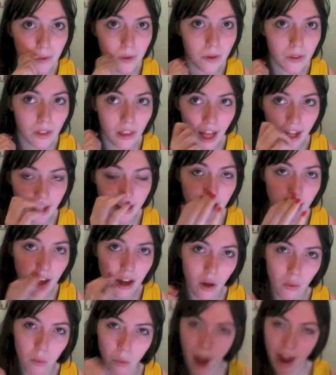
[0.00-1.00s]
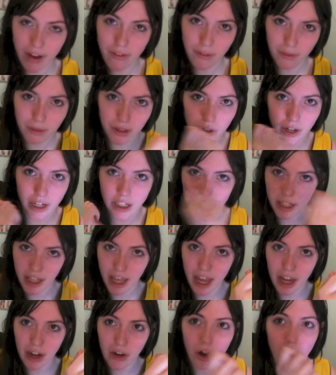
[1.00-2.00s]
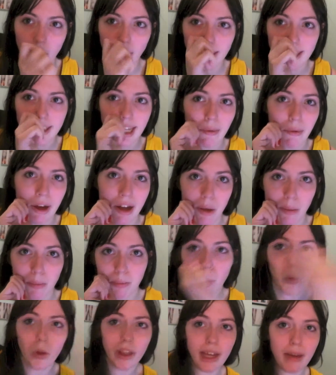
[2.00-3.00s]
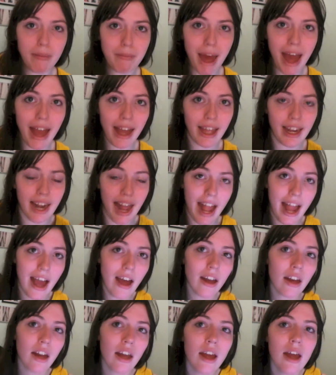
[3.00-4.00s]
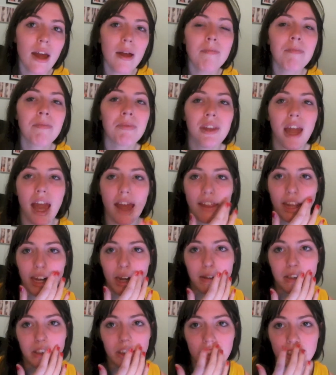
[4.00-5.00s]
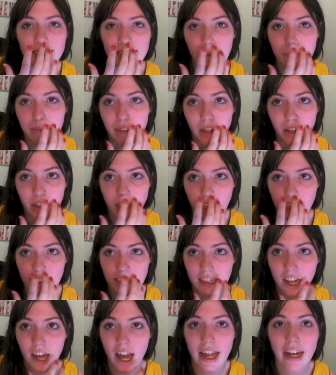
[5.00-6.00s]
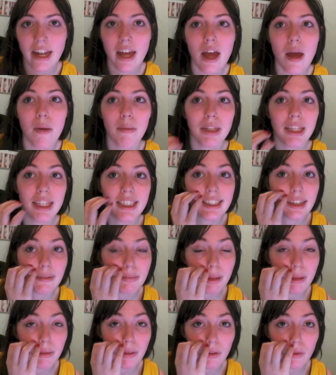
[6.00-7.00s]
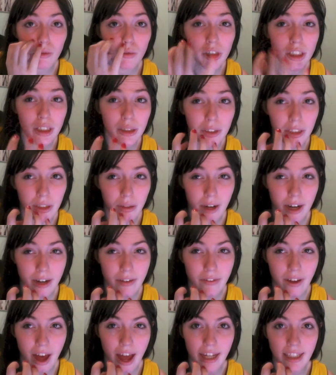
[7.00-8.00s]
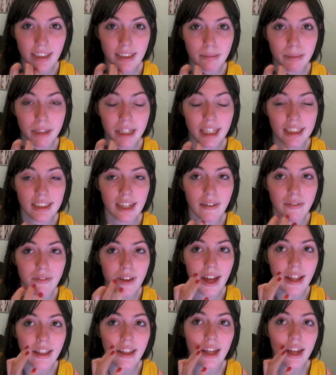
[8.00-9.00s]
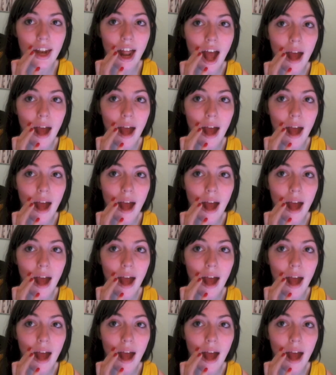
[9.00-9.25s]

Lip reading: like away from the direction the hair grows. That way you're pulling it back and out. And then I would do the same thing on the other side. But this left me with a really, really red face because I found that,